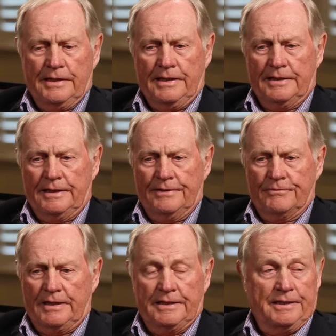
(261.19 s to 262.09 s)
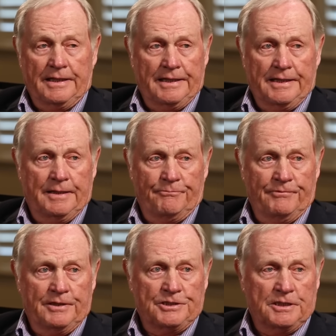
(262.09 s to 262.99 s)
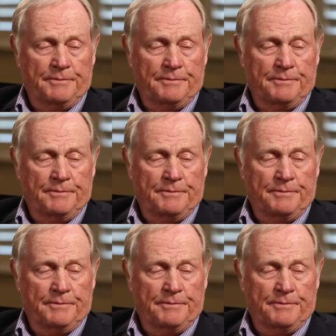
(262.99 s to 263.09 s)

And I didn't end up finishing.